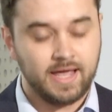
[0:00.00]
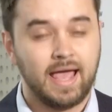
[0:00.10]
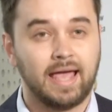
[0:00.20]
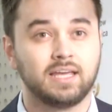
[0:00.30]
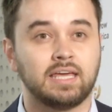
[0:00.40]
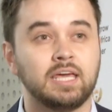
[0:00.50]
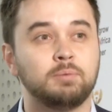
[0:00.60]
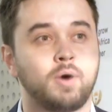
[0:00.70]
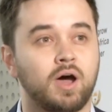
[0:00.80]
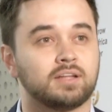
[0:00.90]
A key
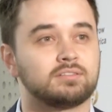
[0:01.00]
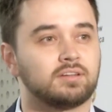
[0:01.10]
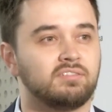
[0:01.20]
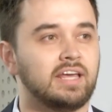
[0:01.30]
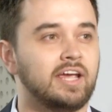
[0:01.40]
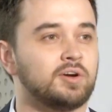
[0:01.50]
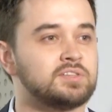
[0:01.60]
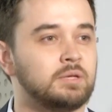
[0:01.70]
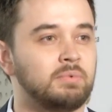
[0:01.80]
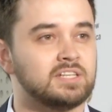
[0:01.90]
part of the
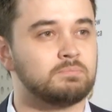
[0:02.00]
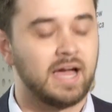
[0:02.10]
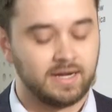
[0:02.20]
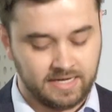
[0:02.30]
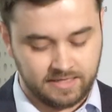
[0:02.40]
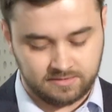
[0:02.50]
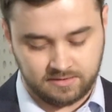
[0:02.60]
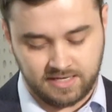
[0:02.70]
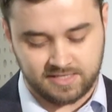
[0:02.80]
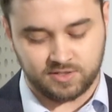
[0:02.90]
ERCP's mandate
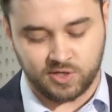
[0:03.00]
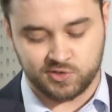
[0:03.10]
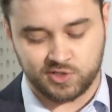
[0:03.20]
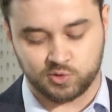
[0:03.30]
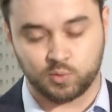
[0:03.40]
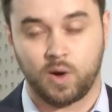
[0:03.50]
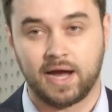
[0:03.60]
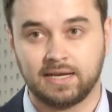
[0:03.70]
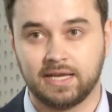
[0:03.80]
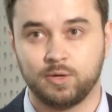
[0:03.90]
is to consult
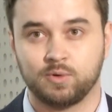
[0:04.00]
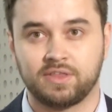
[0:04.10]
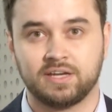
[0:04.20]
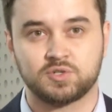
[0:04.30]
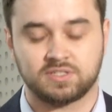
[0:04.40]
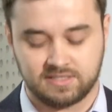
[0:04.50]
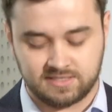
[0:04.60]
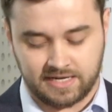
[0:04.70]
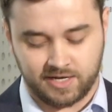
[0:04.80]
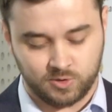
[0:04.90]
widely with interested
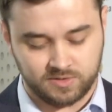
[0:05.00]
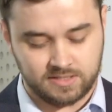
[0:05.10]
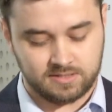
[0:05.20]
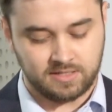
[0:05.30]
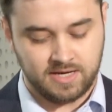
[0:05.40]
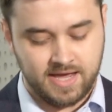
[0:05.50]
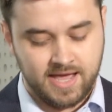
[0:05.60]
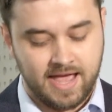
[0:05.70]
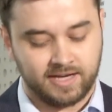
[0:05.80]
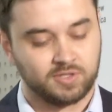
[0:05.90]
stakeholders
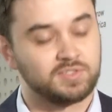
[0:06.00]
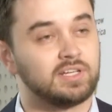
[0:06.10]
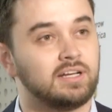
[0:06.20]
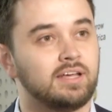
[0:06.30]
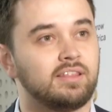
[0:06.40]
and consider